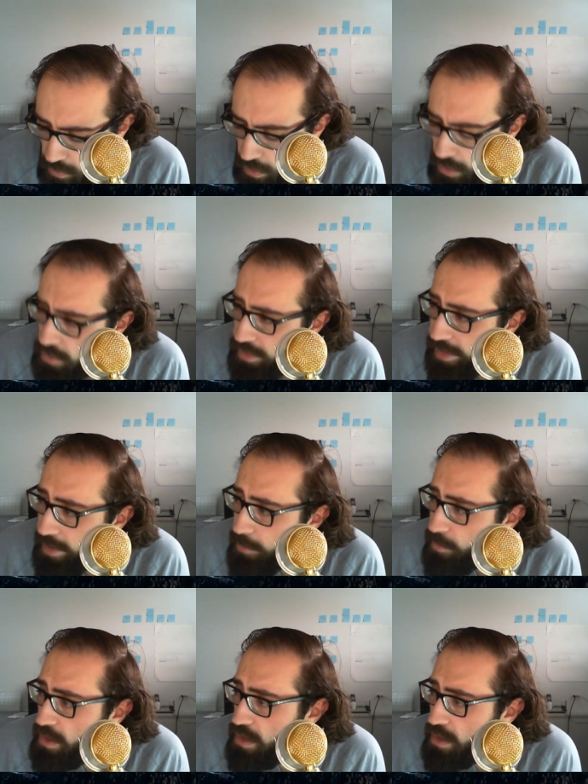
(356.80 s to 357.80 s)
okay,
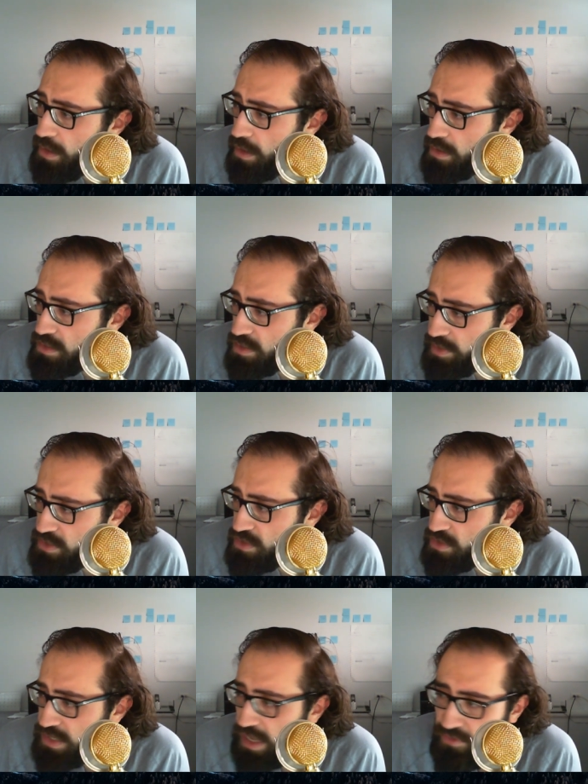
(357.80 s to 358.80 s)
it's a great
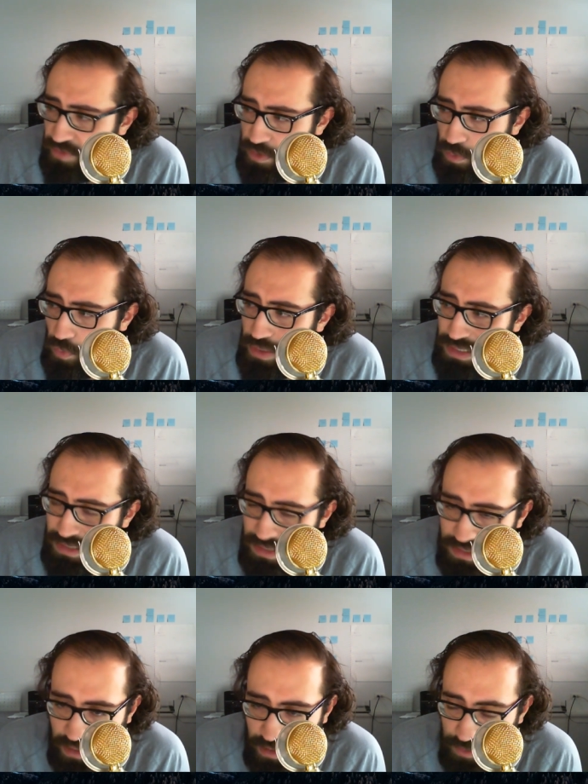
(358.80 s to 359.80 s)
source of caffeine. What is the
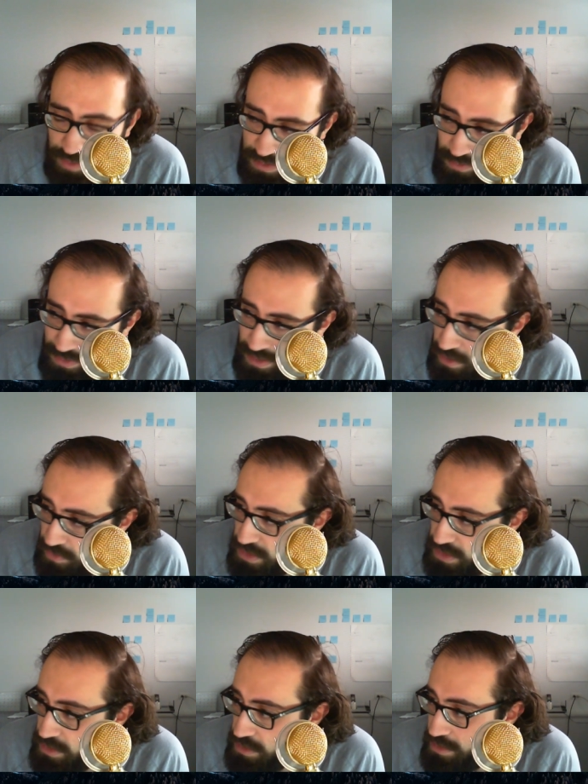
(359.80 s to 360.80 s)
second reason? The second
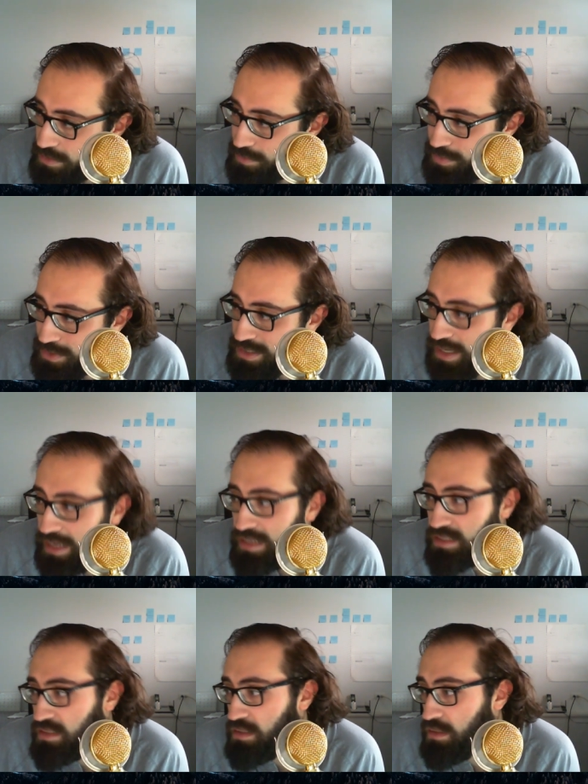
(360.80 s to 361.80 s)
reason is simple
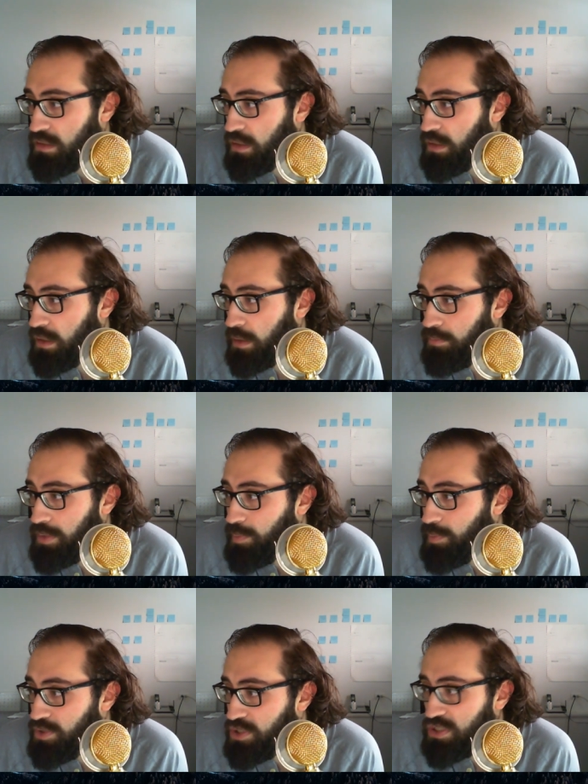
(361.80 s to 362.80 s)
taste.
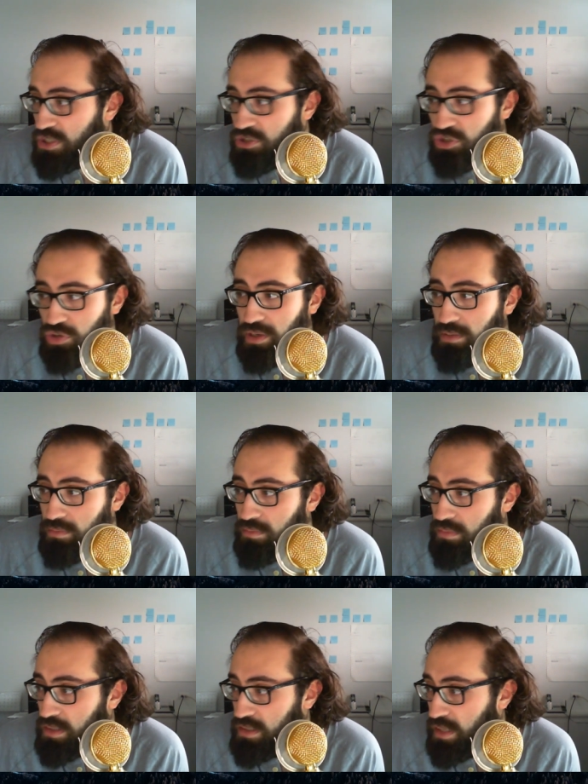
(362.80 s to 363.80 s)
People just enjoy
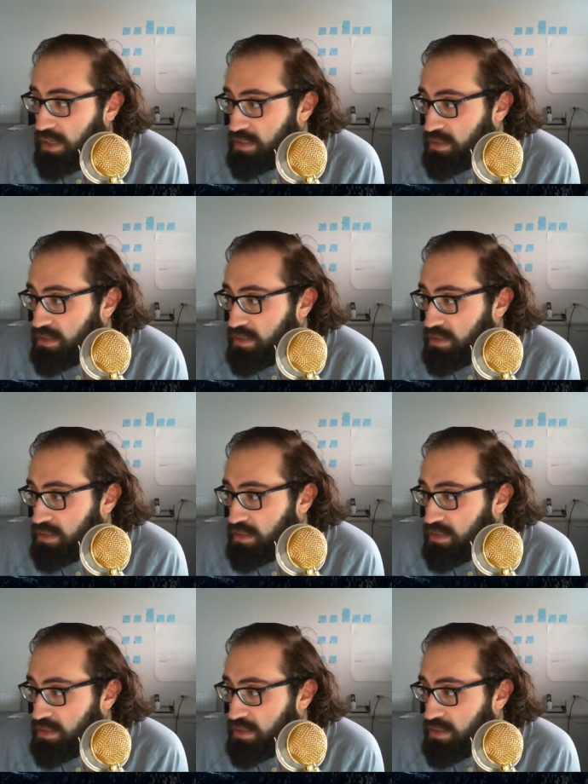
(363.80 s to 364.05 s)
the taste